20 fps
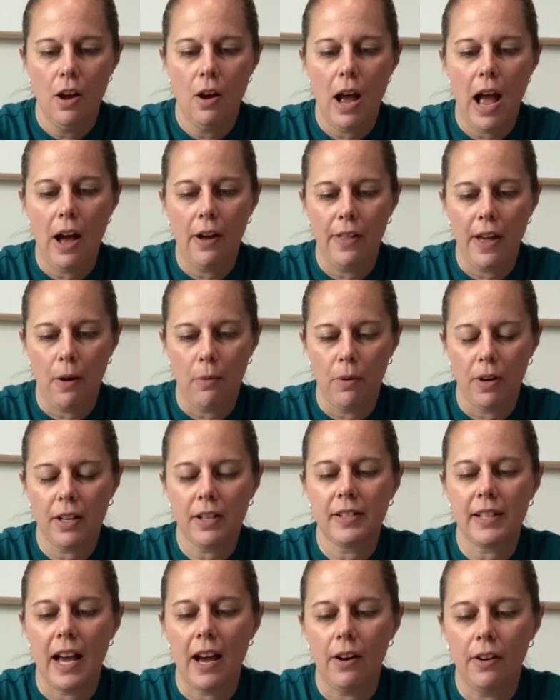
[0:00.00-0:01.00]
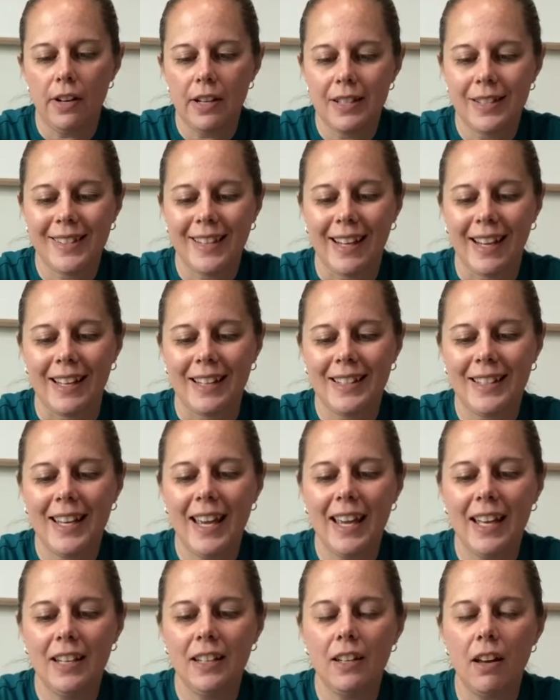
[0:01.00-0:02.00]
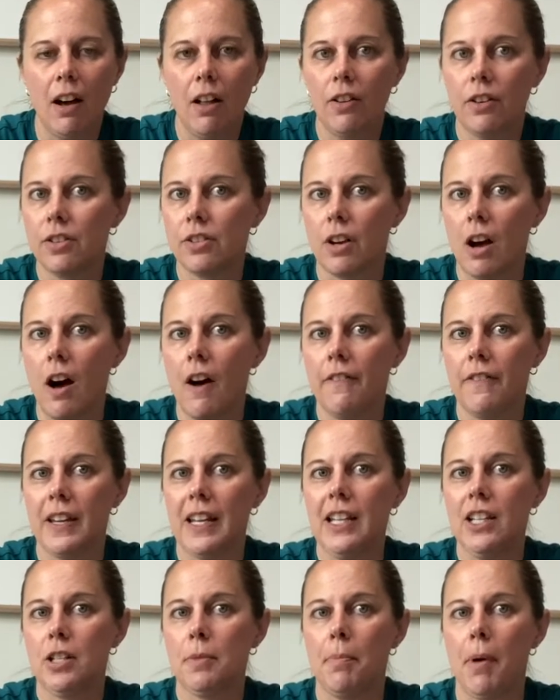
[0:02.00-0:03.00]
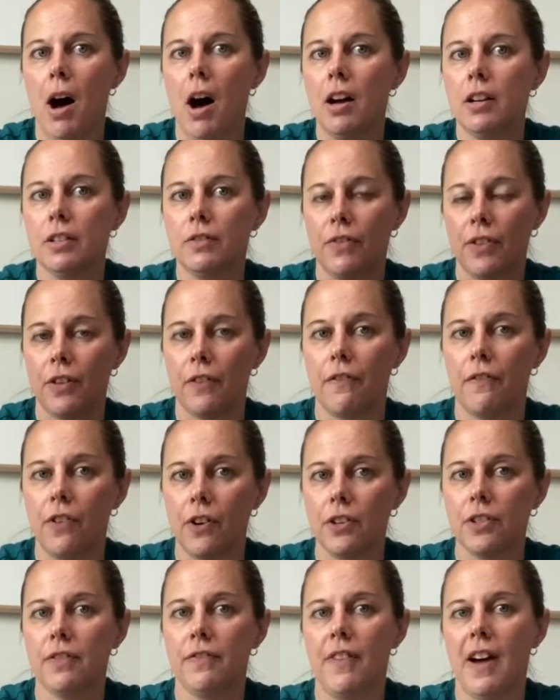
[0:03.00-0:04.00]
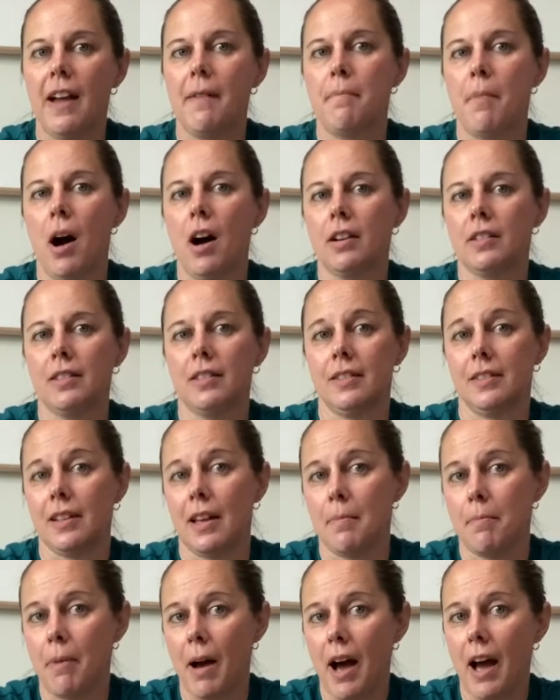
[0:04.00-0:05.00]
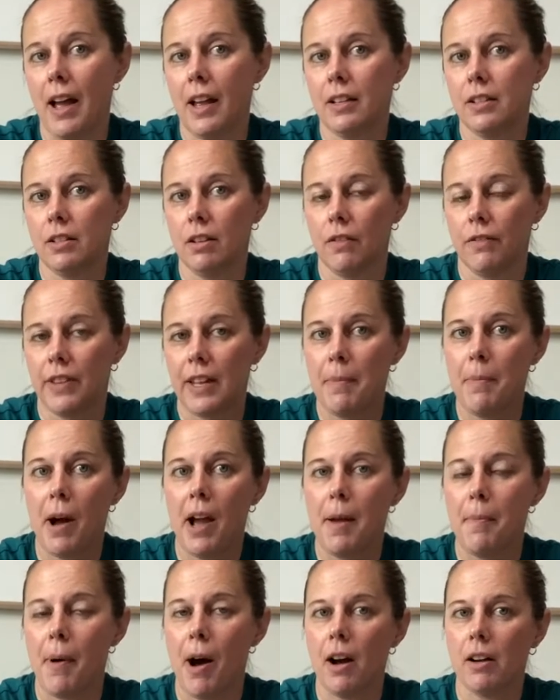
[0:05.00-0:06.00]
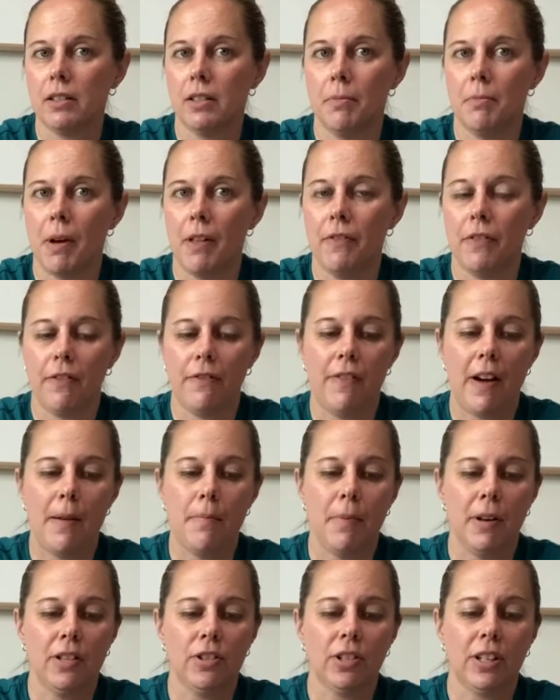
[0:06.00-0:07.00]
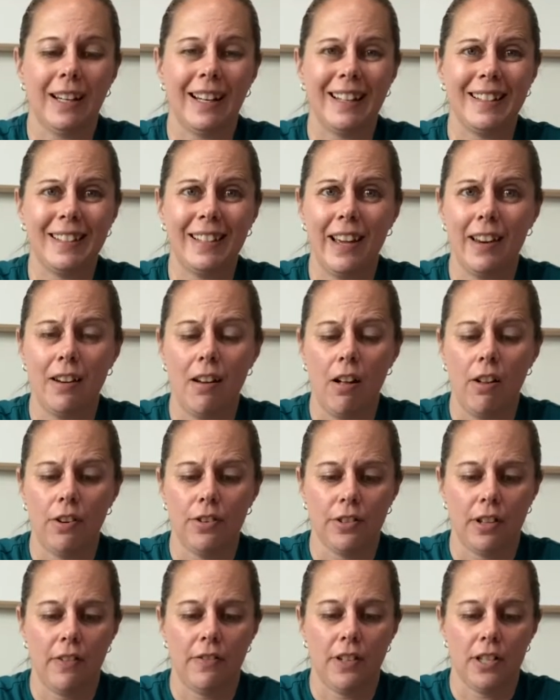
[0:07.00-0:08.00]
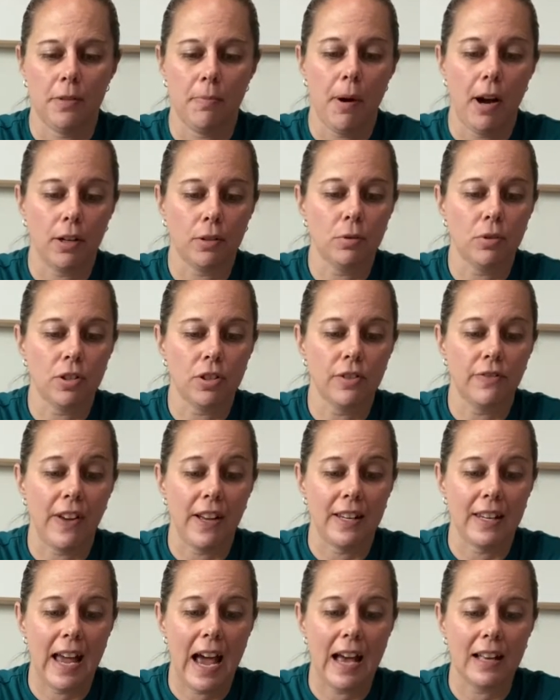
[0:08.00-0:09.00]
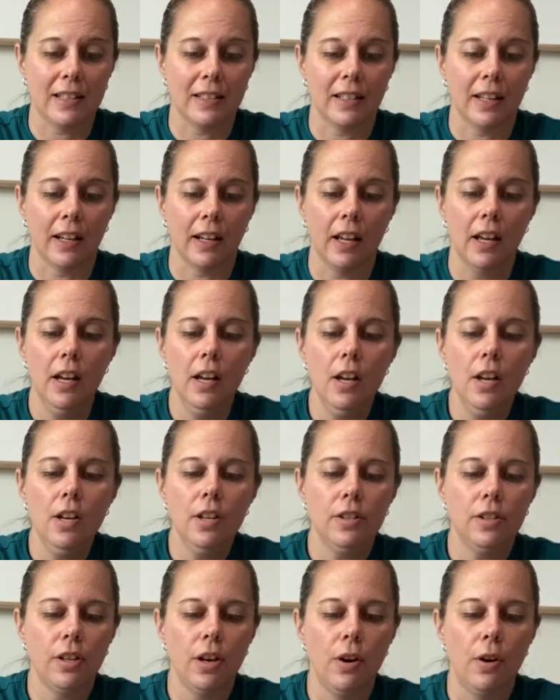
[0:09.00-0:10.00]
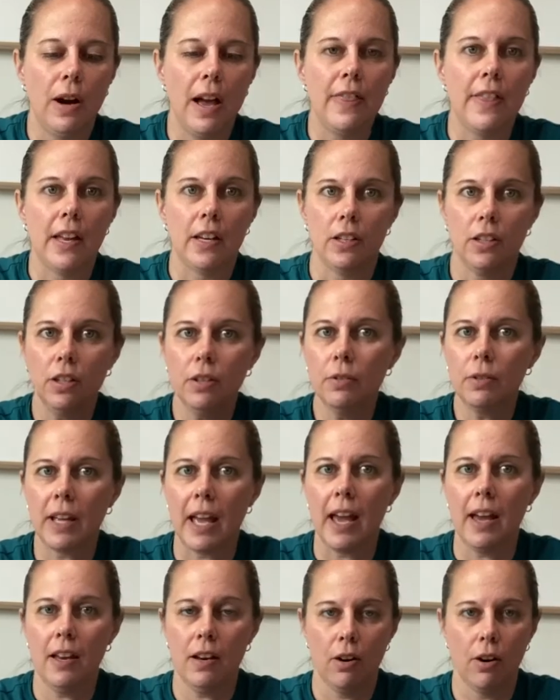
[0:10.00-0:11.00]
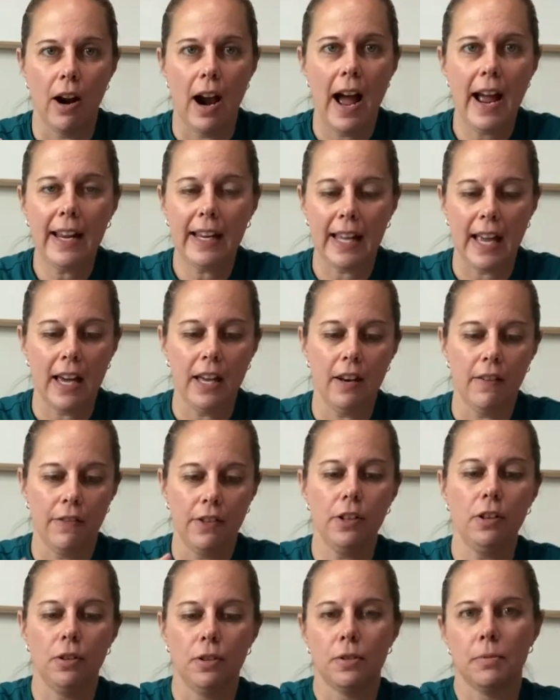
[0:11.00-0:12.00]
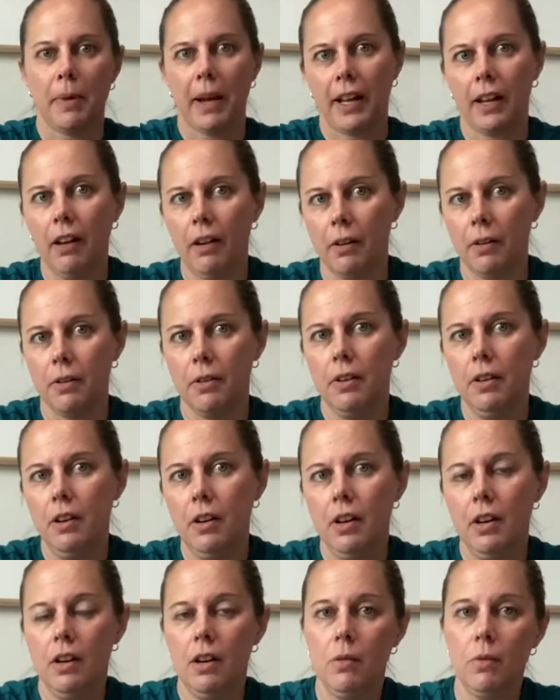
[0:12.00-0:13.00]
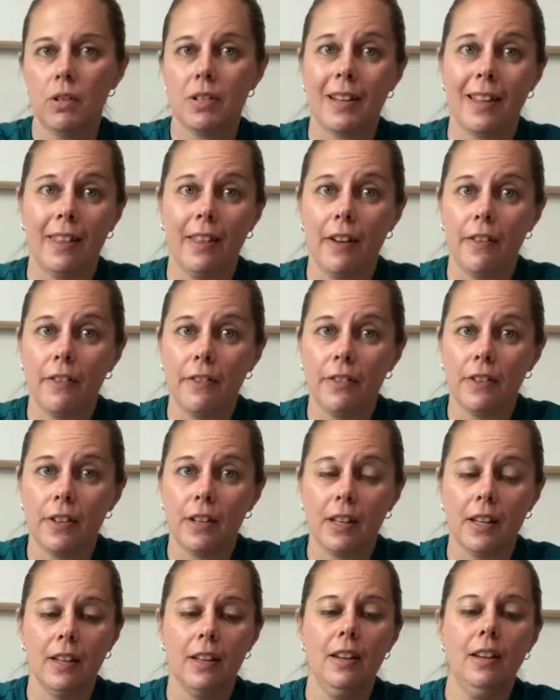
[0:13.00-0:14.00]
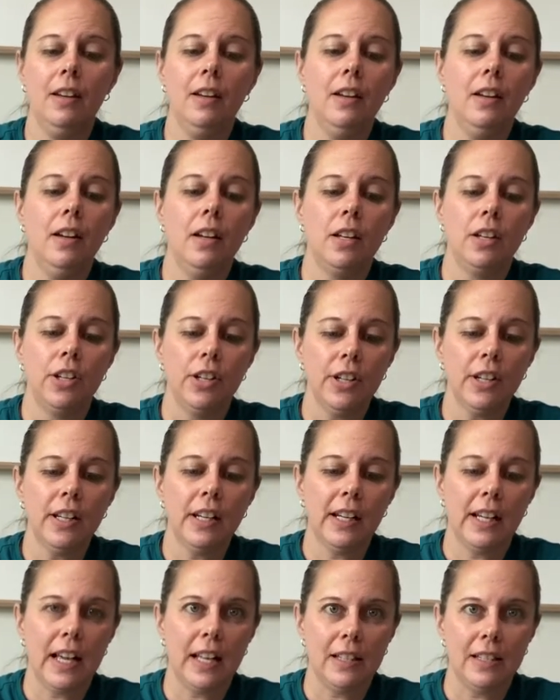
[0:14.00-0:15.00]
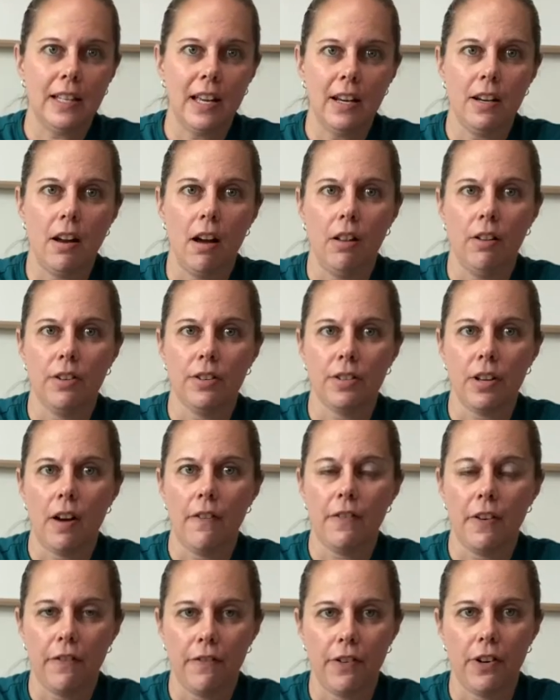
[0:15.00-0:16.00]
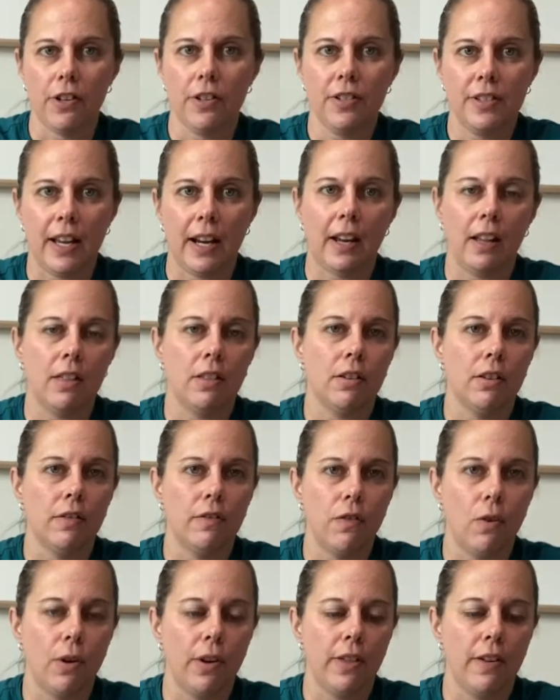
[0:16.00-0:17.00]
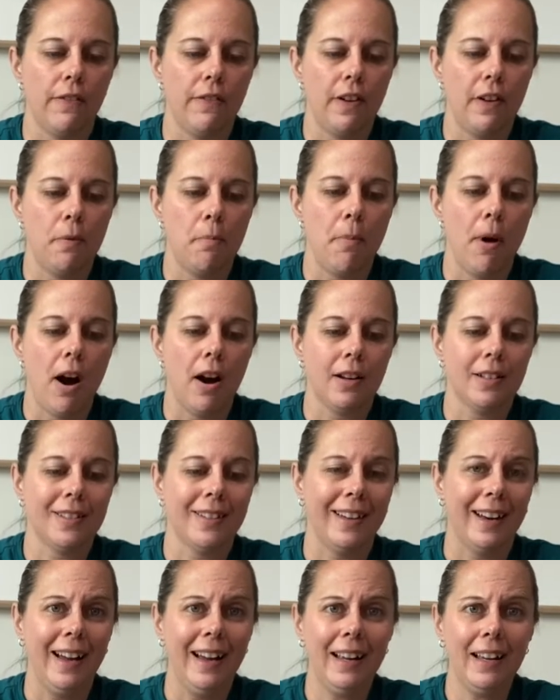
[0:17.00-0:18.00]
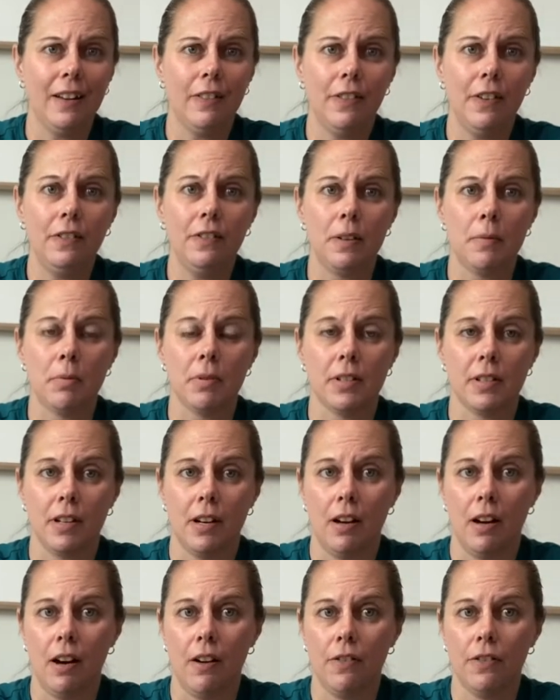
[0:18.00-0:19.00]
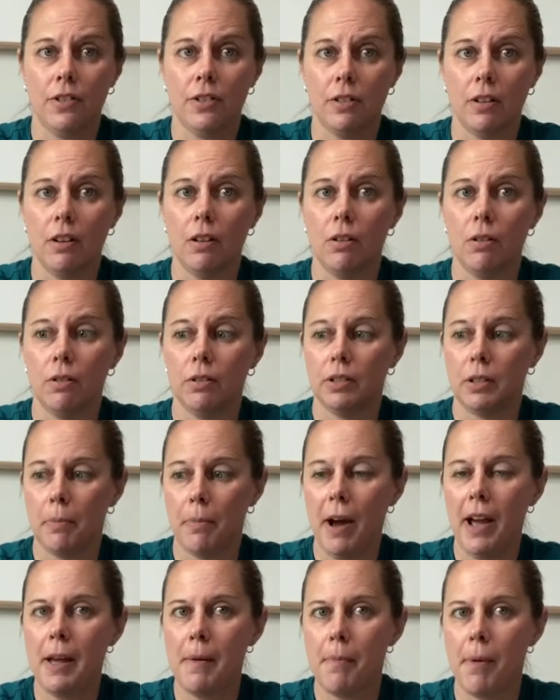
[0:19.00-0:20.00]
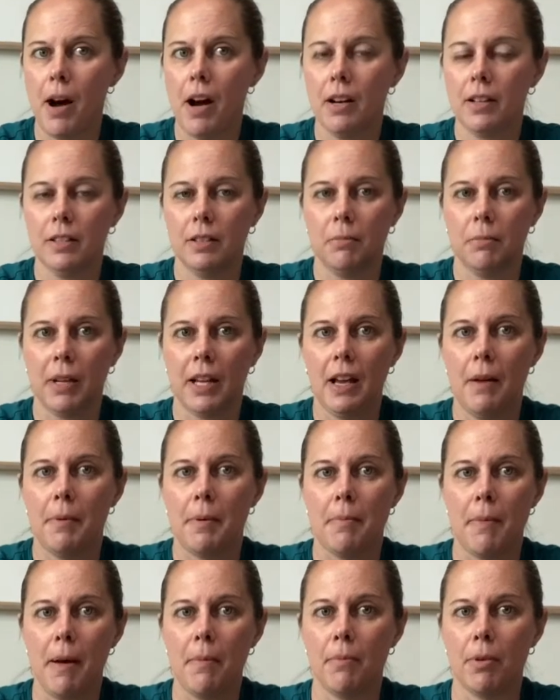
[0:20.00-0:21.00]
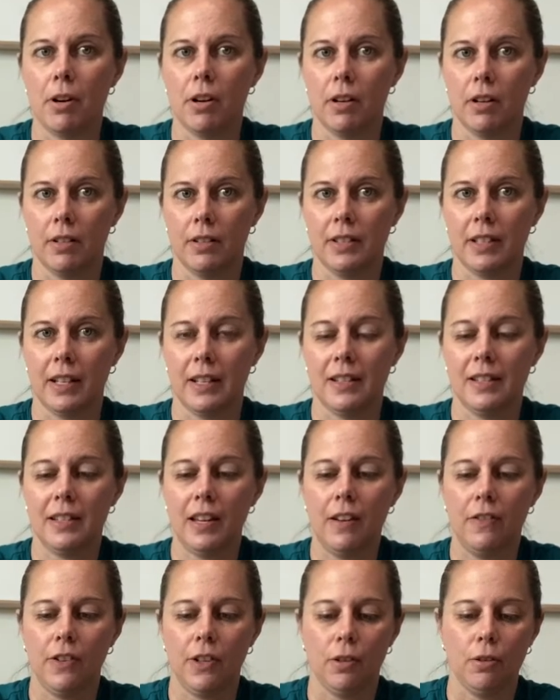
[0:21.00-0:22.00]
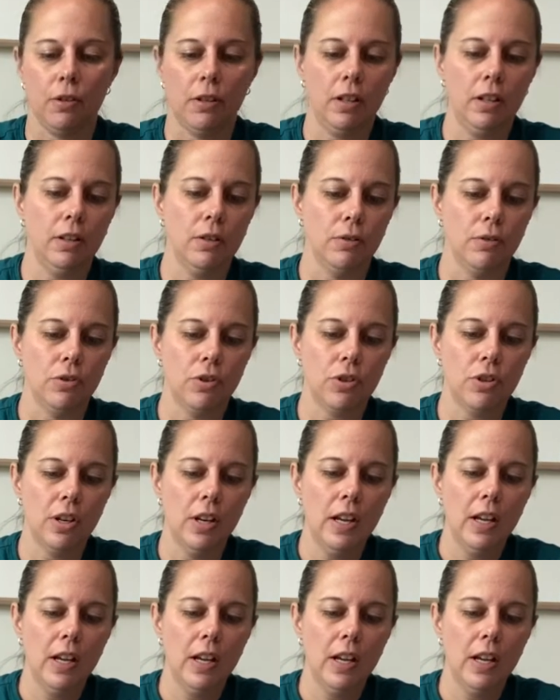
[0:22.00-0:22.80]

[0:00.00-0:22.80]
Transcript: How that works out is they get $10 off each box for the first 5 boxes they buy. So if they buy a box a month for 5 months, they're gonna get $10 off each box, which is fantastic. So, and then you get, or I get, if you use my code, which I'd love if you did, you're gonna get $10 off your first, second, third, fourth, and fifth box, and I get 50% off. So to buy a box and become a member is gonna save you huge.